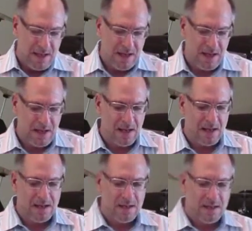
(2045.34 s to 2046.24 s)
And
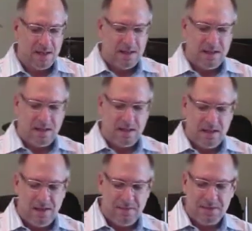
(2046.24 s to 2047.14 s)

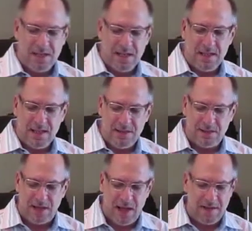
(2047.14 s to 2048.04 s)
if there's anything in your
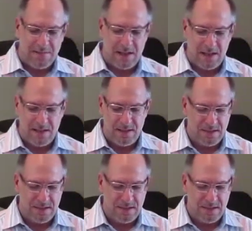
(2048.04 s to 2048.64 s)
life that,